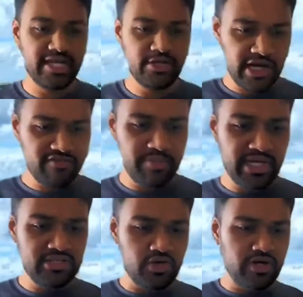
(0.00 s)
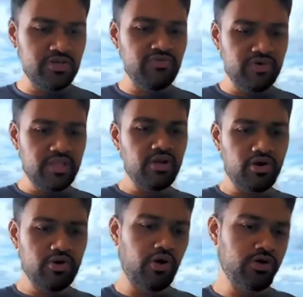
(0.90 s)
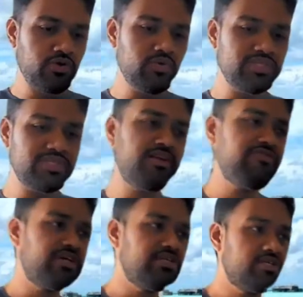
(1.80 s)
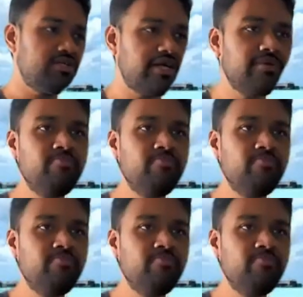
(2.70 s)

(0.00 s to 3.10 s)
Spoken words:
You have to make a choice of whether or not to do a certification, right?